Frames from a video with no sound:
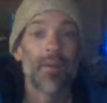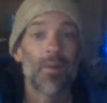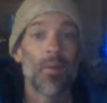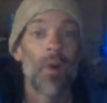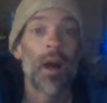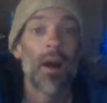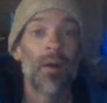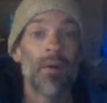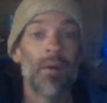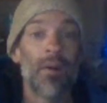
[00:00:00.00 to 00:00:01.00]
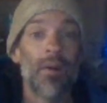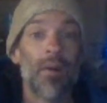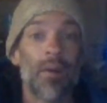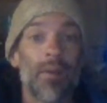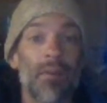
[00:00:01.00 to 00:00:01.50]
Wow.
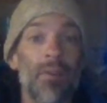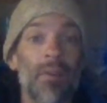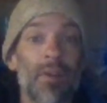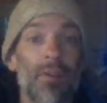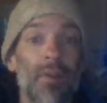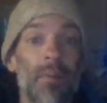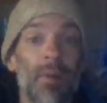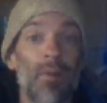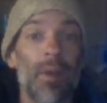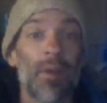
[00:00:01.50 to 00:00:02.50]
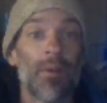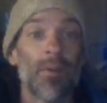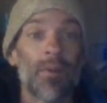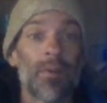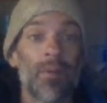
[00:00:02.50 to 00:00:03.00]
To their grippy
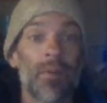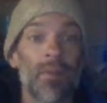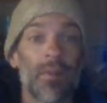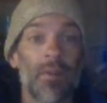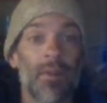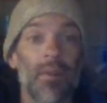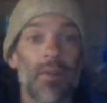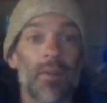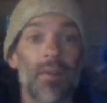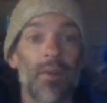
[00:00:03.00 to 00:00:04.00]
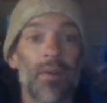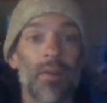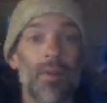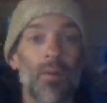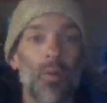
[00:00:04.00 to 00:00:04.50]
wheels,
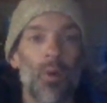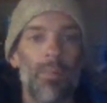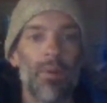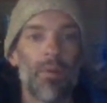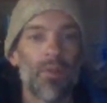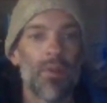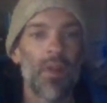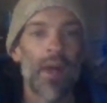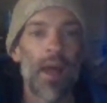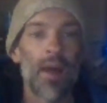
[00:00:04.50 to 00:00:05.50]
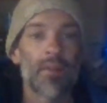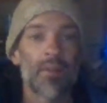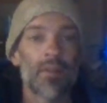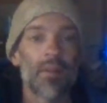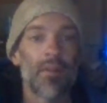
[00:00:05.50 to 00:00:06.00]
were built to
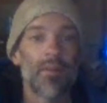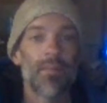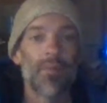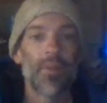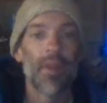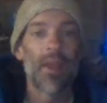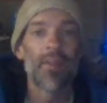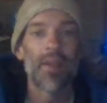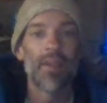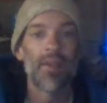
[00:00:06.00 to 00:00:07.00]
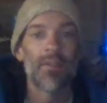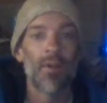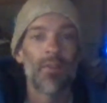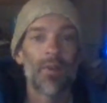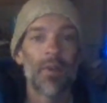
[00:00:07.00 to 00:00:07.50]
last. And they did
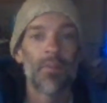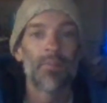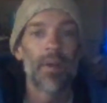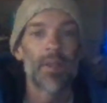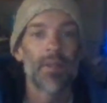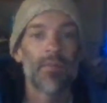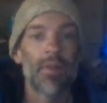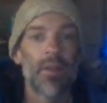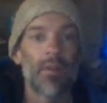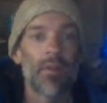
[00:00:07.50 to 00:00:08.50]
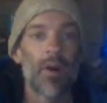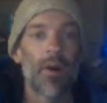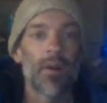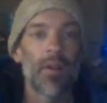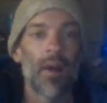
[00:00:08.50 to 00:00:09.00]
so for an impressively
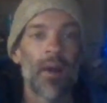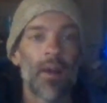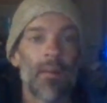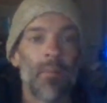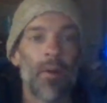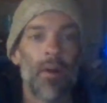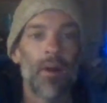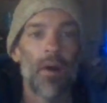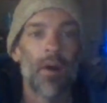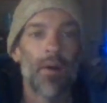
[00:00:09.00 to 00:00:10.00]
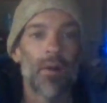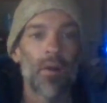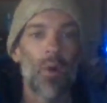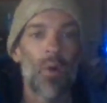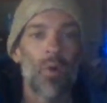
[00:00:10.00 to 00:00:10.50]
long time on a
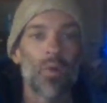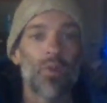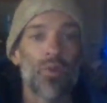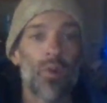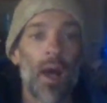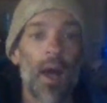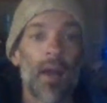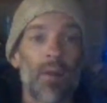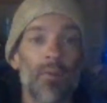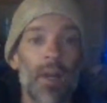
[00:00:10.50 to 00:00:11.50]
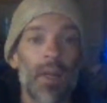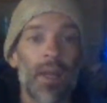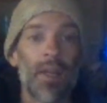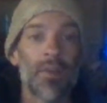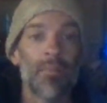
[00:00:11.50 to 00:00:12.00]
cold, dry,
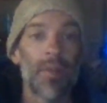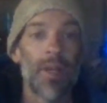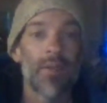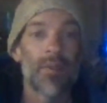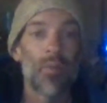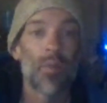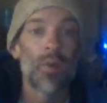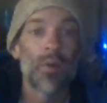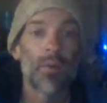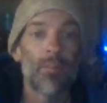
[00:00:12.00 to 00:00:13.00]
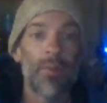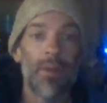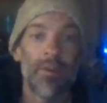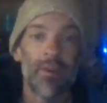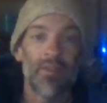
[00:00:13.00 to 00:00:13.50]
radiation-blasted world
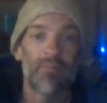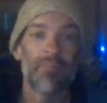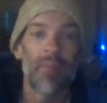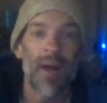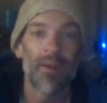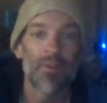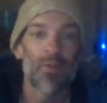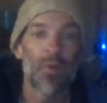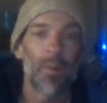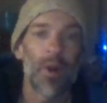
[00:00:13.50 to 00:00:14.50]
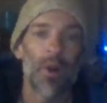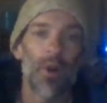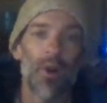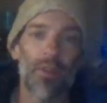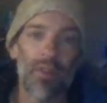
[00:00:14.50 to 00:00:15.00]
millions of miles from
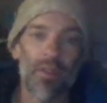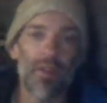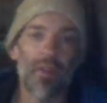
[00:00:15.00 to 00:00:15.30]
Earth.